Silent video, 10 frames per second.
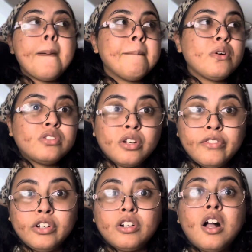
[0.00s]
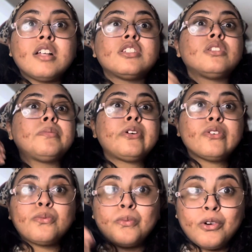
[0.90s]
most of their
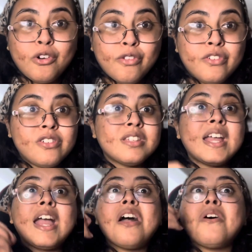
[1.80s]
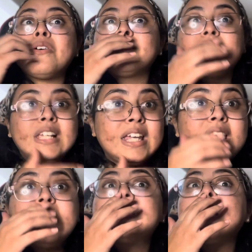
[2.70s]
customers, more of their sales,
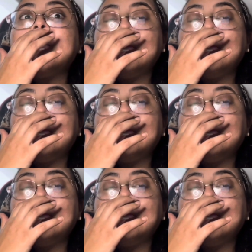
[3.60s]
leads,